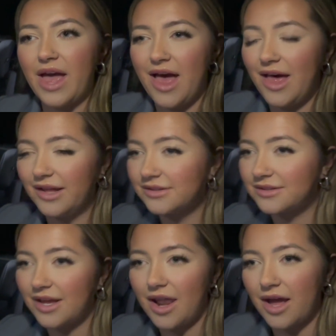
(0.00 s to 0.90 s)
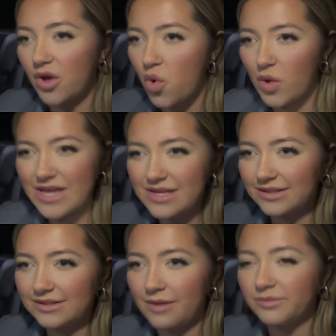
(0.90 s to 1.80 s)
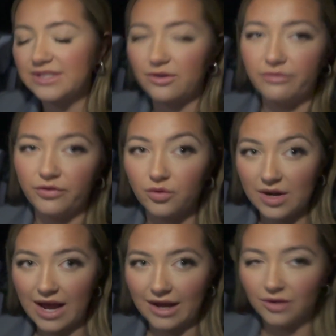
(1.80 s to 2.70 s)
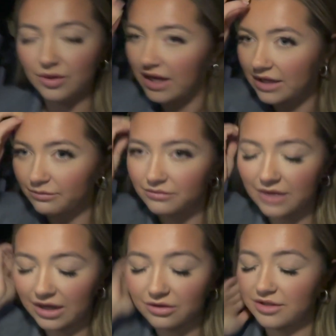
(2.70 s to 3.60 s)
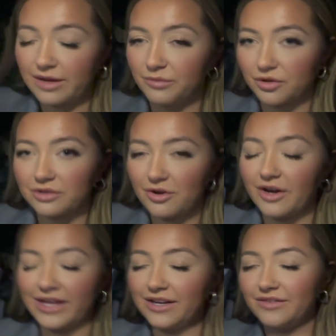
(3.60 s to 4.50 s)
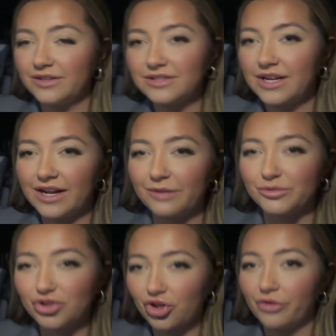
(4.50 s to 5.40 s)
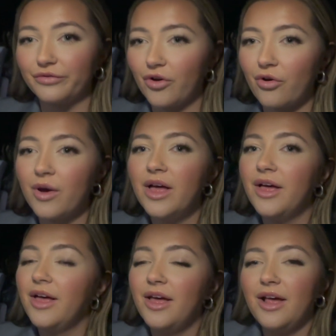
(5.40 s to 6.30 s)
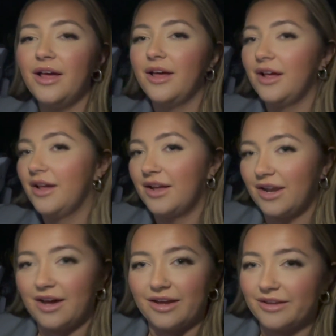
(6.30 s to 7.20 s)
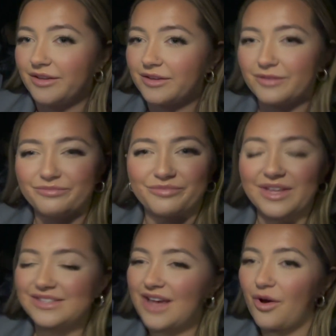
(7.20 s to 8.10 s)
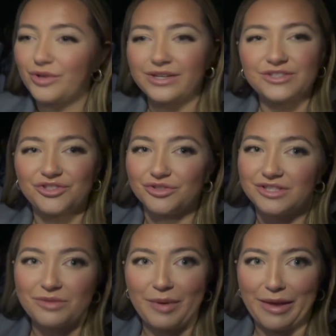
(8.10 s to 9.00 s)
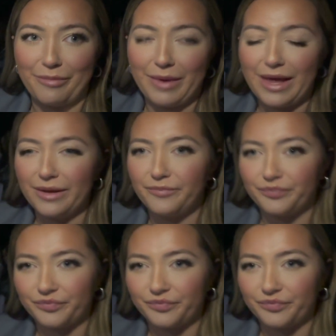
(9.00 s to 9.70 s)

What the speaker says: ate like queens. I'm still full now. Like, I can't eat anything else today. Like, I'm so full. Like, Italian is just a bit of me.